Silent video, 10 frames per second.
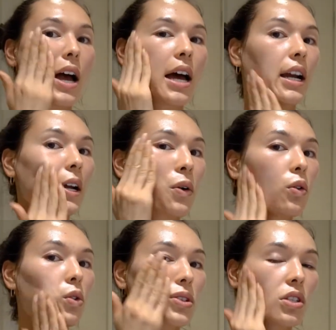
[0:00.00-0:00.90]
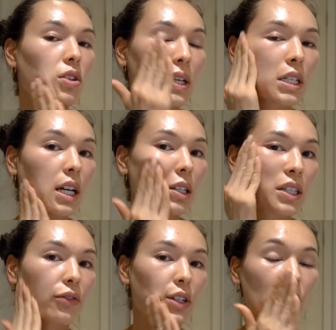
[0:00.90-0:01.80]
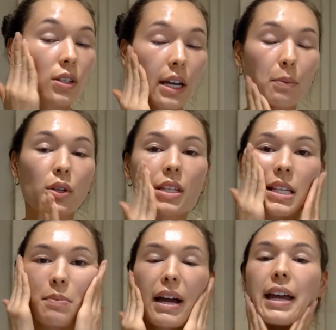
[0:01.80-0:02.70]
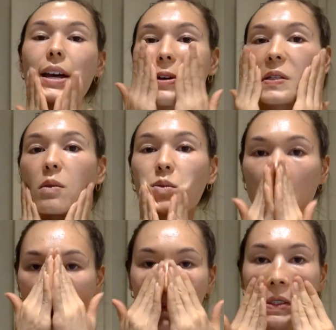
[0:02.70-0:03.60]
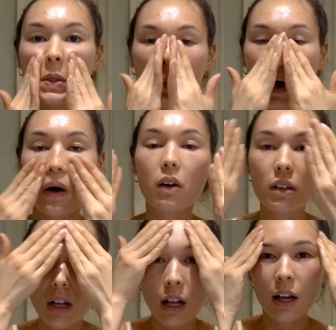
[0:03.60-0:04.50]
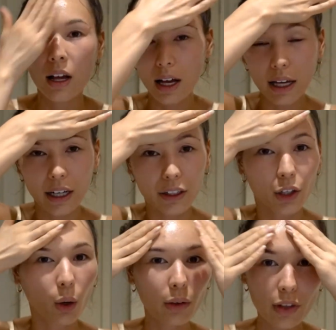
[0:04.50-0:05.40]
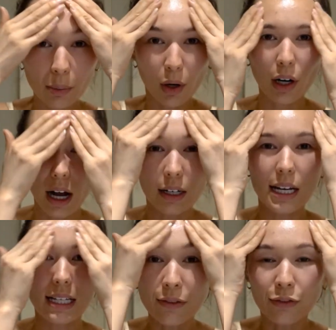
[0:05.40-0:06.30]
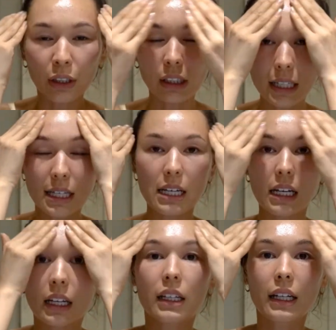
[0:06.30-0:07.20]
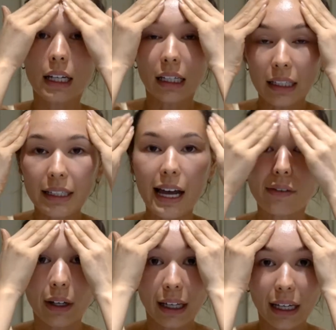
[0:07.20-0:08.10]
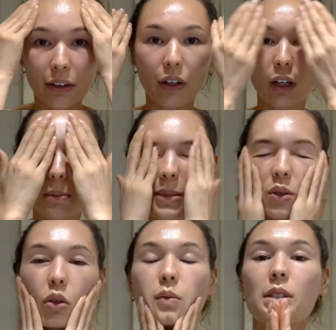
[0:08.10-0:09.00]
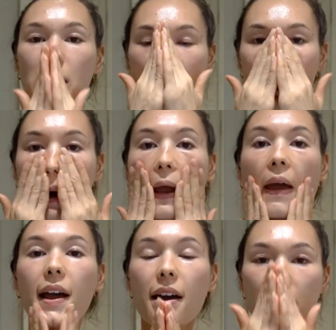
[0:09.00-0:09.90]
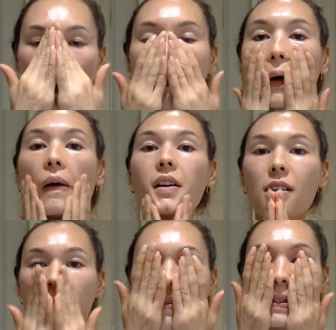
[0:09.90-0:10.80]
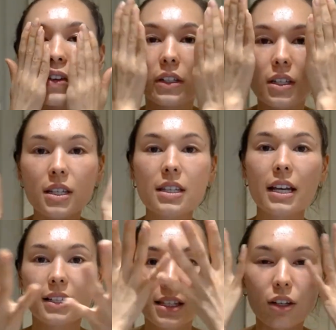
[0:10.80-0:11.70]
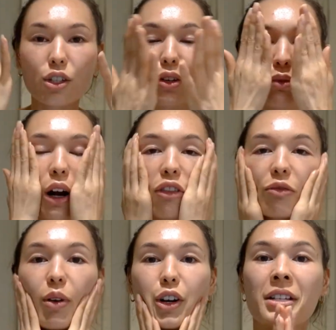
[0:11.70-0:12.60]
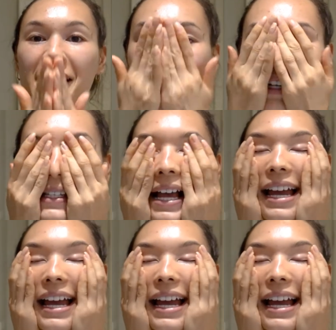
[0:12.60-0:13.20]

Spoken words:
And I also can tell a difference because I put this in my hair sometimes as well. And I know if the product has fillers in it, it never ever absorbs into my hair. Sorry, this is like such a rough process.